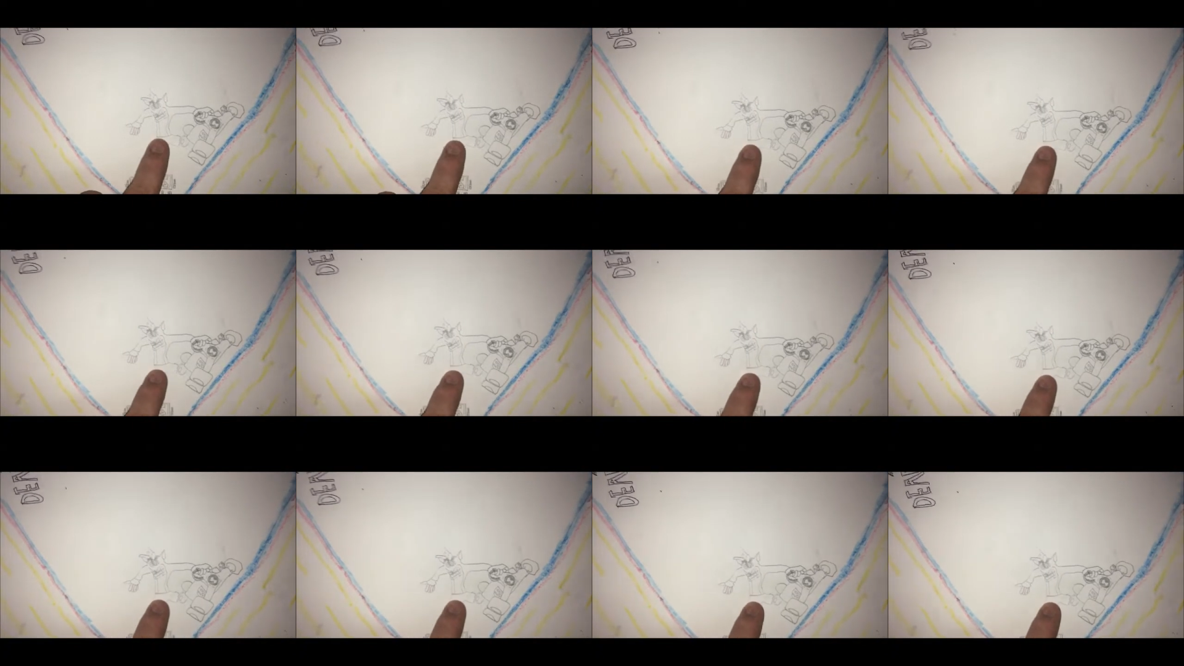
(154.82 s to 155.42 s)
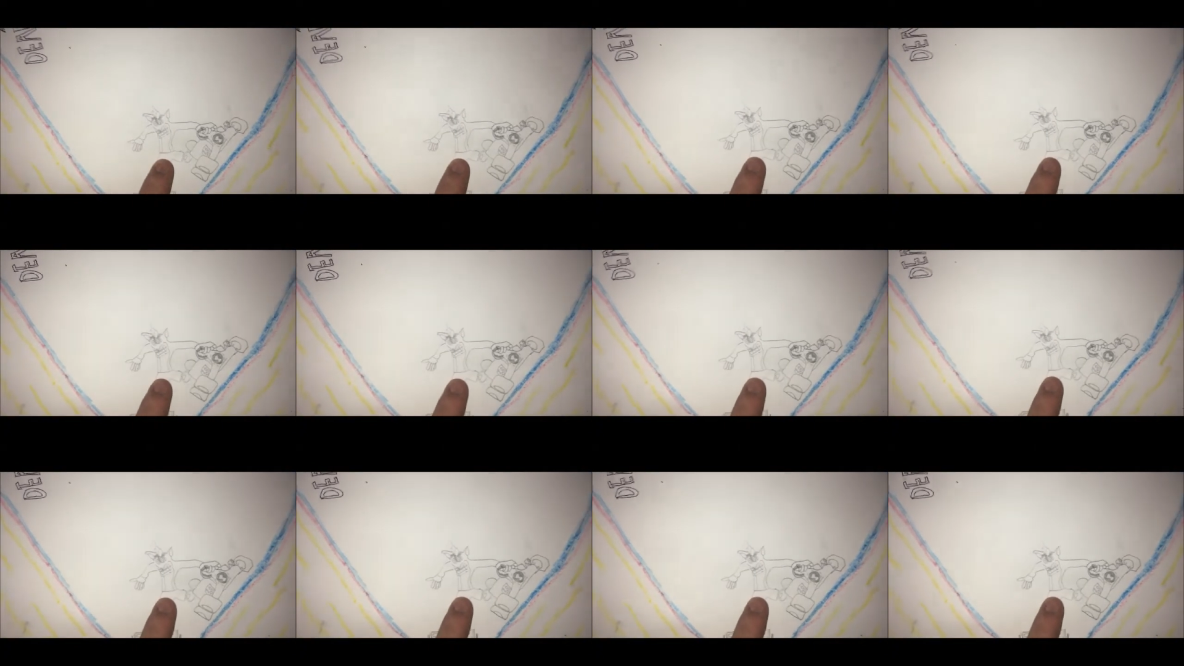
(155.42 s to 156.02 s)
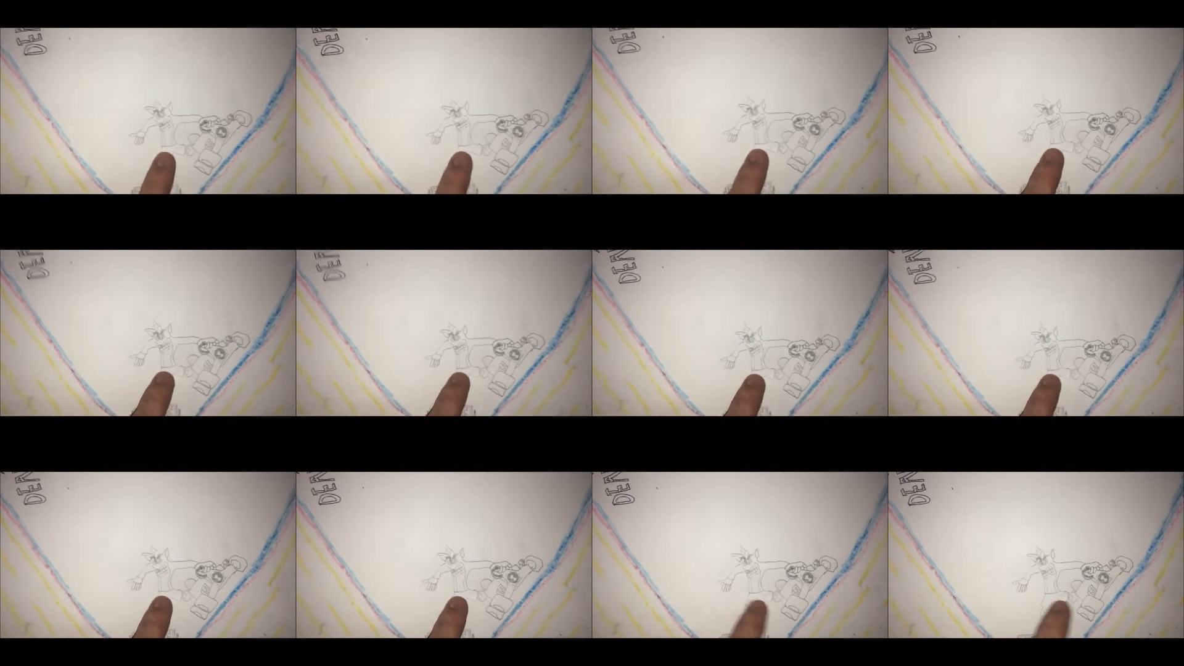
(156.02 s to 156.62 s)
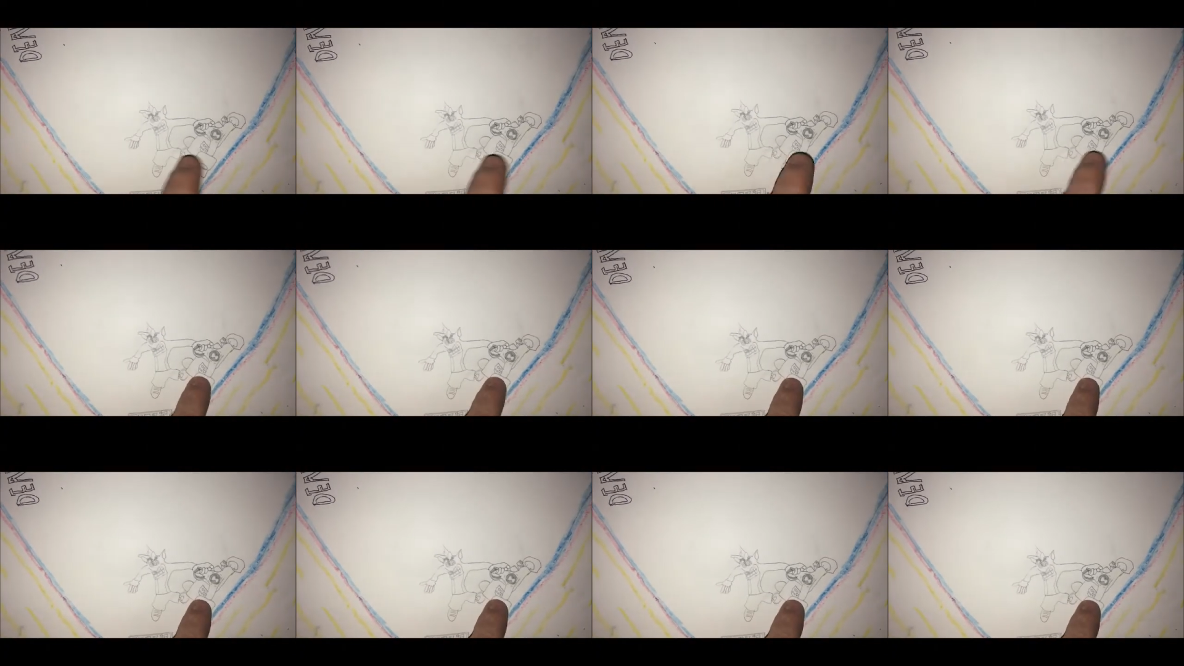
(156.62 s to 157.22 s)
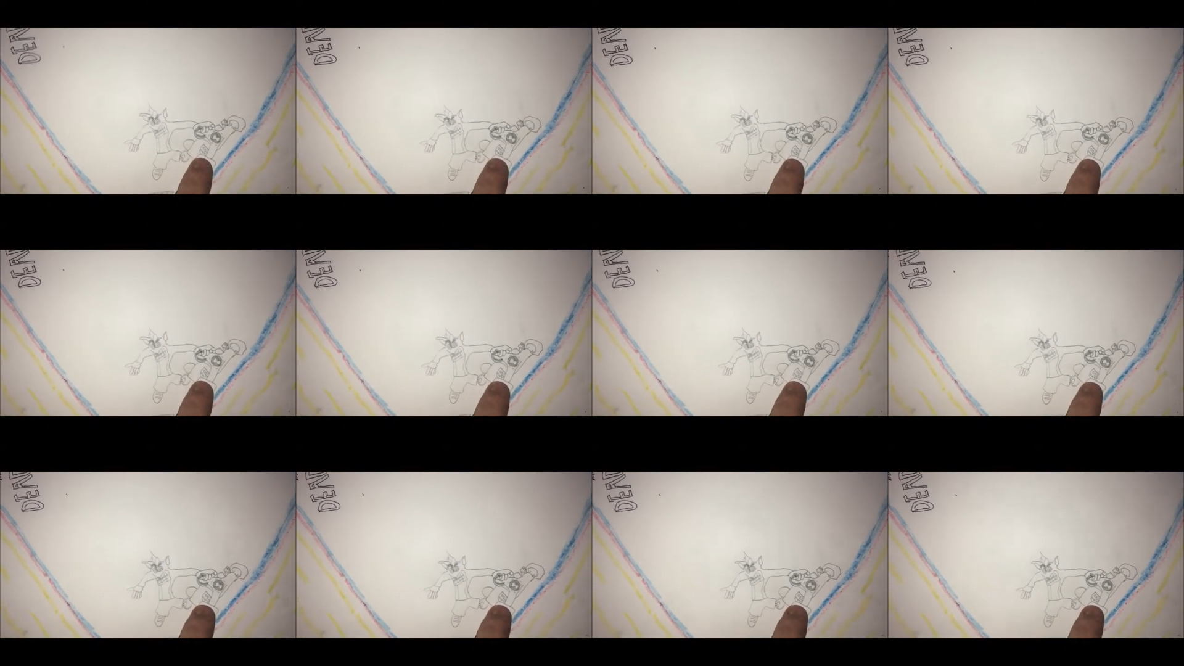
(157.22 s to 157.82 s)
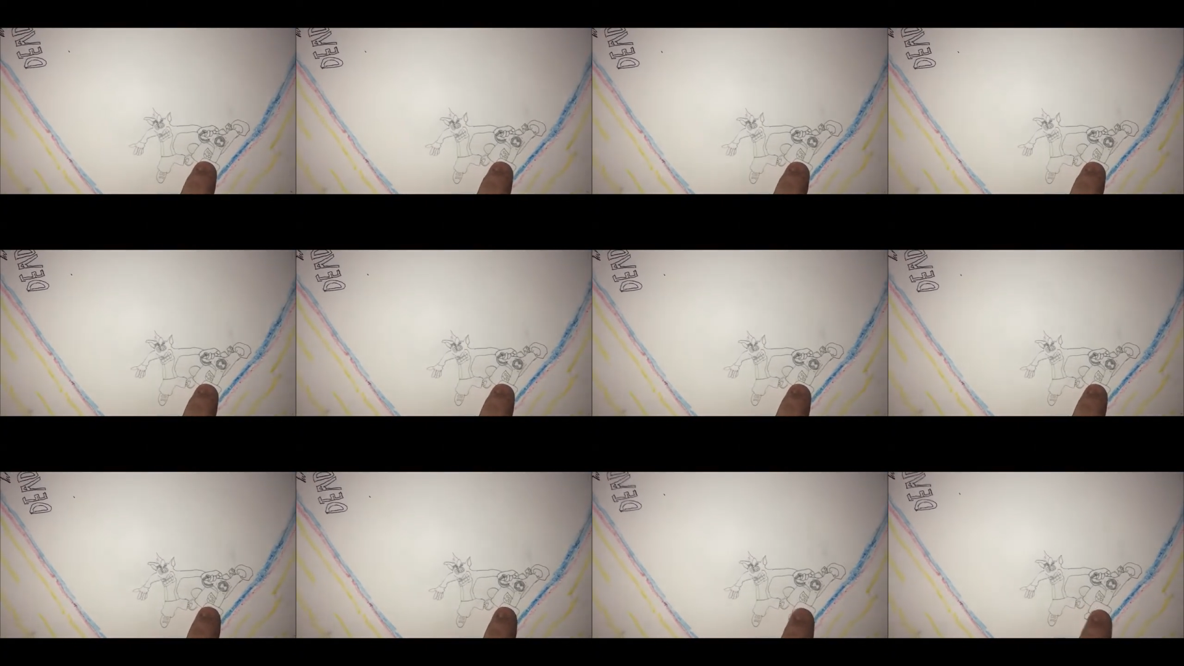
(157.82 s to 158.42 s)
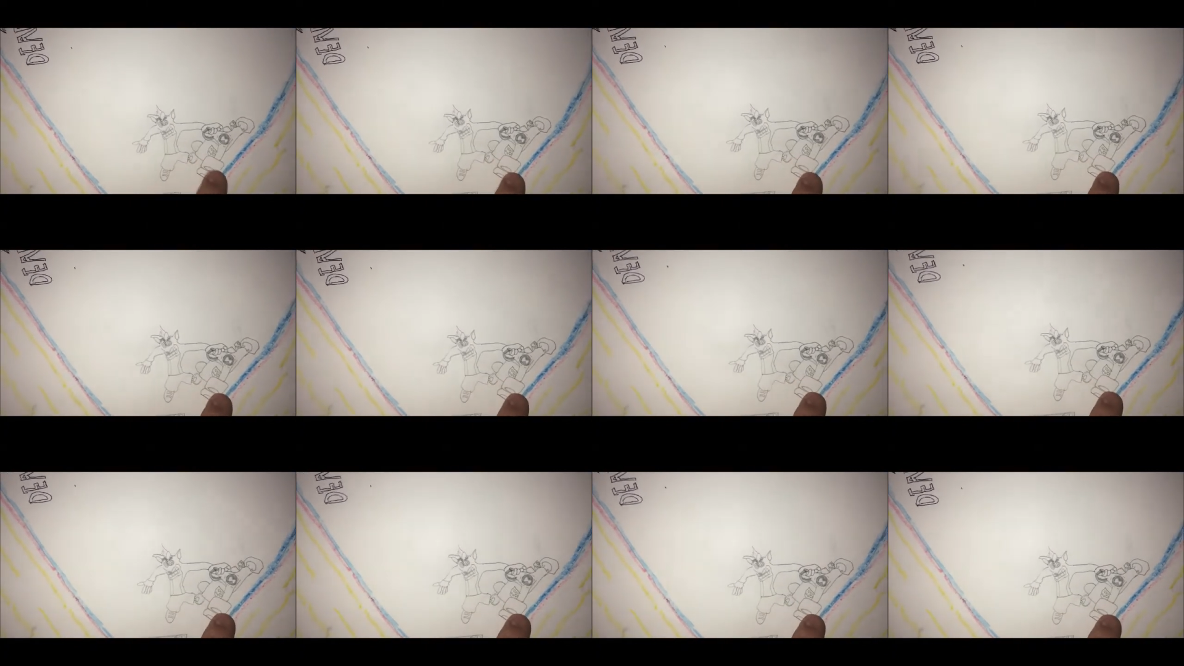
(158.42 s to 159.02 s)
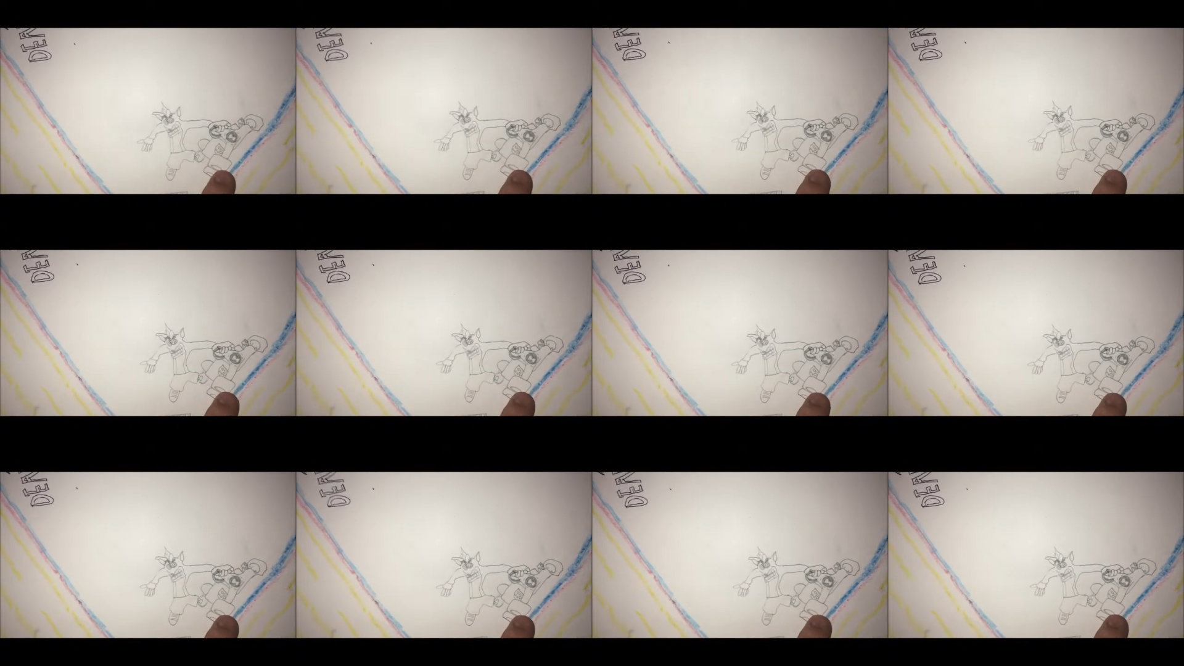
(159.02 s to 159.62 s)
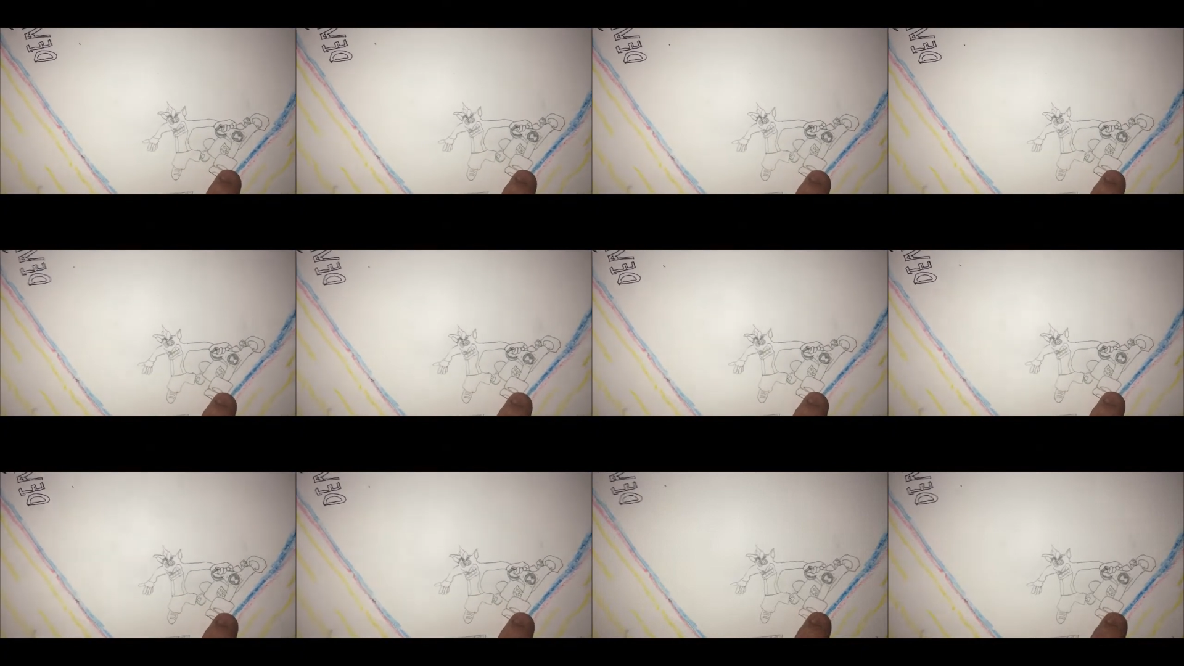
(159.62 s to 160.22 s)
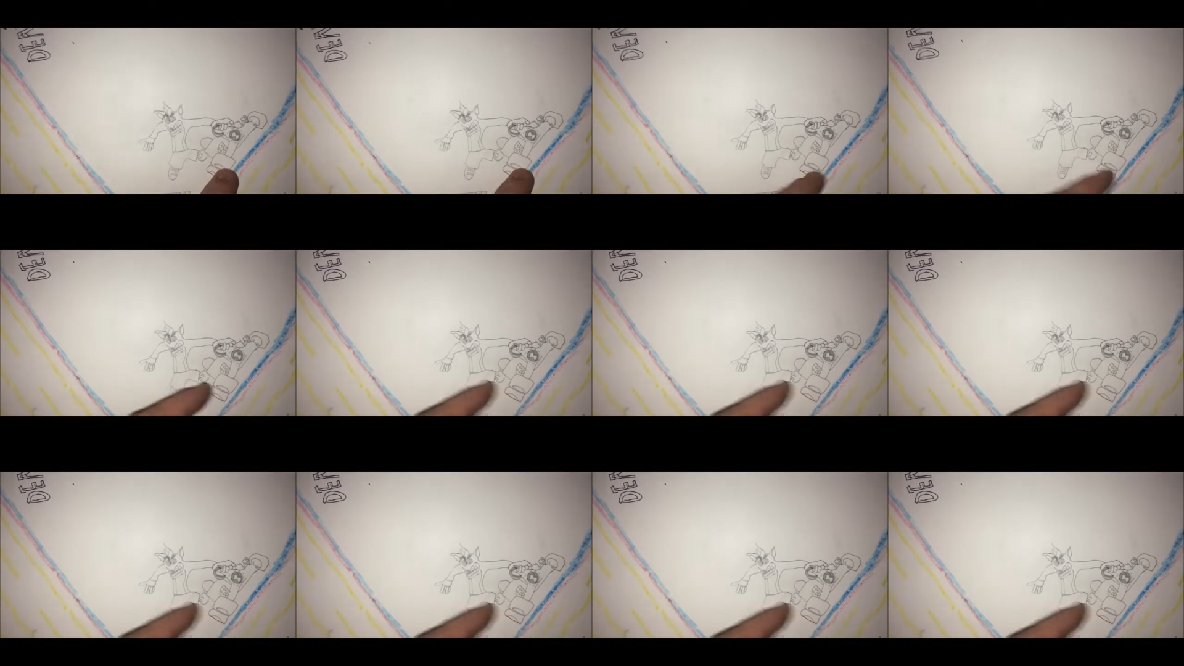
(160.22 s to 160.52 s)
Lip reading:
(no speaker visible)